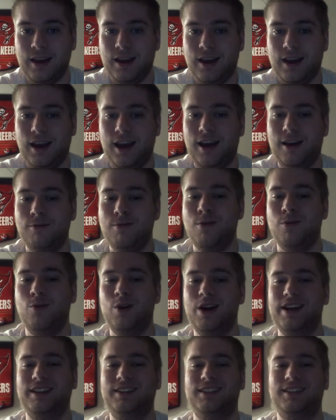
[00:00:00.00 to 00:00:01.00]
And
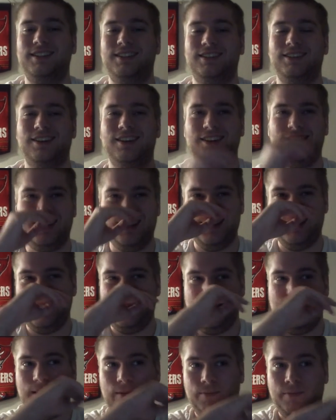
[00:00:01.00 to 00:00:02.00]
we
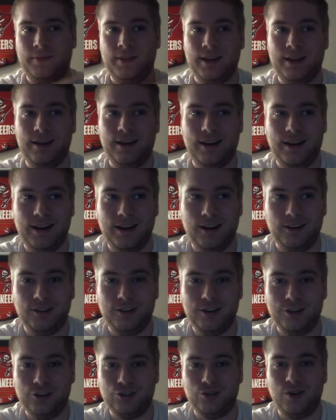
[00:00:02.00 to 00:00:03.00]
certainly
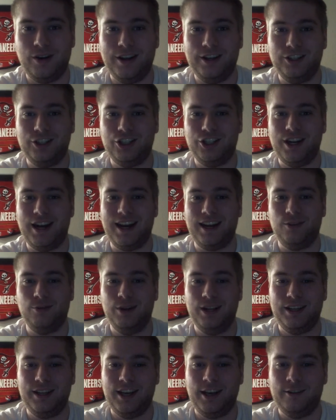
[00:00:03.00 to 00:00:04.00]
held Detroit in check
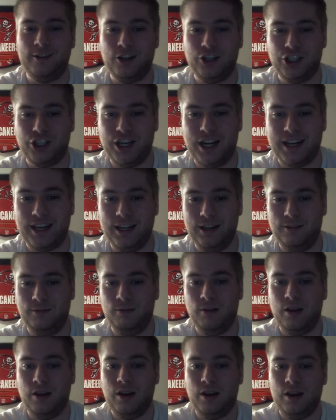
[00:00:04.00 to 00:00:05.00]
when it came to
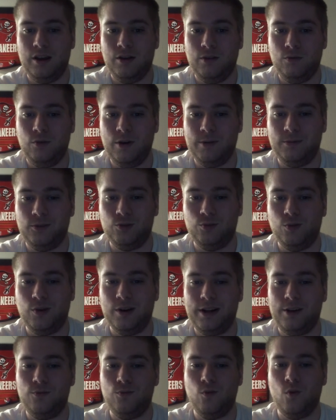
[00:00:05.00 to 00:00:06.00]
checking with
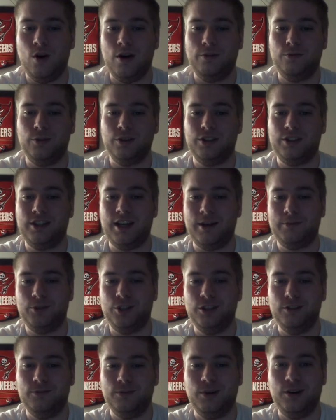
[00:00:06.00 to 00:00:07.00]
21
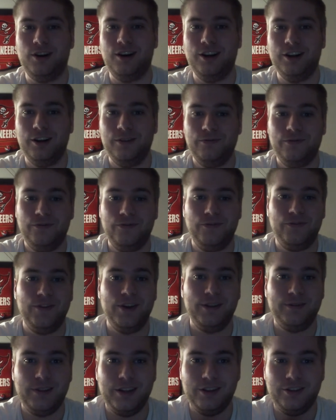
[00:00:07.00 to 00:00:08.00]
receptions for
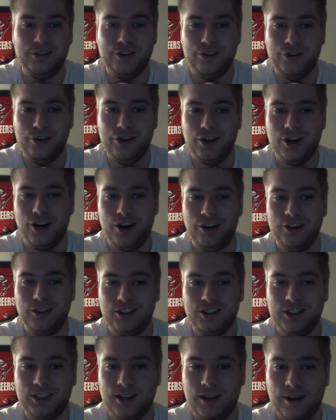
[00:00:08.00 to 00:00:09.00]
152 yards.